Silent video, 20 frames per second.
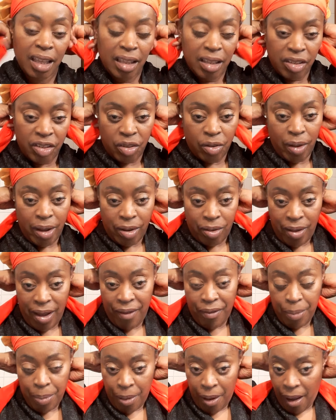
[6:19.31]
So I don't
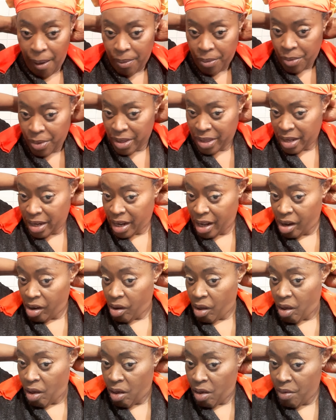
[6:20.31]
have a problem with it at
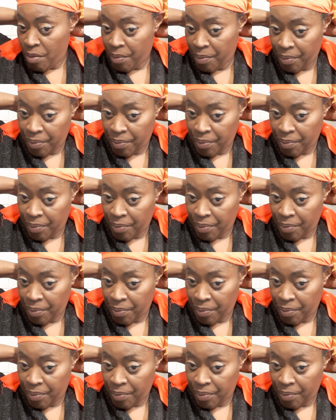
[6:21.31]
all.